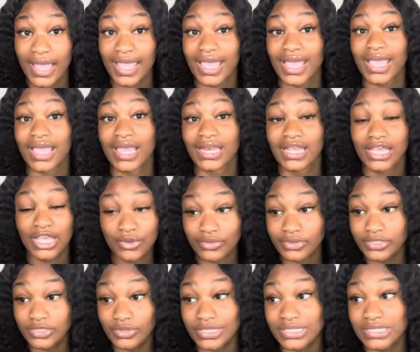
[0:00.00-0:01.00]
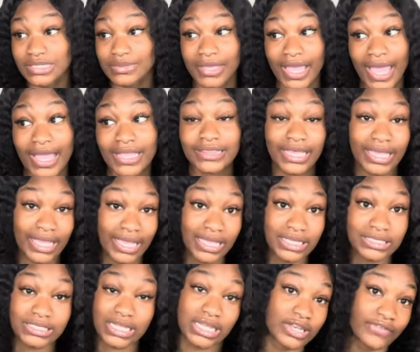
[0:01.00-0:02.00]
and he was doing some gay
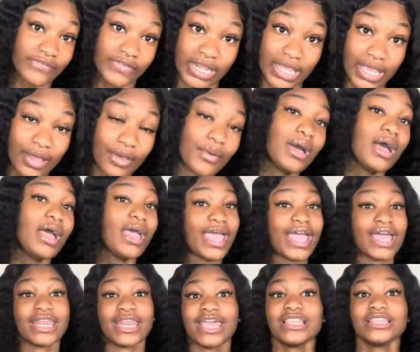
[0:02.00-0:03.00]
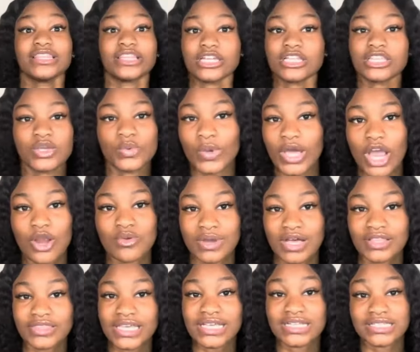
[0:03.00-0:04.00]
things in the video. And it literally went
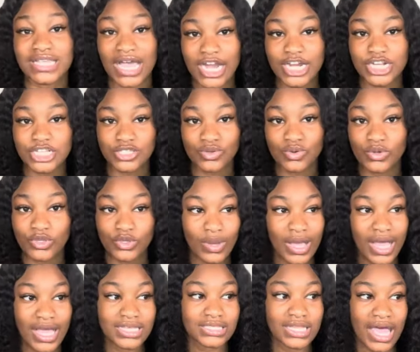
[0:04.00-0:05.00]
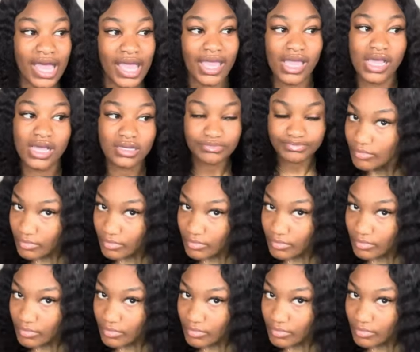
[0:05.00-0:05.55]
around the entire school, you guys. Like,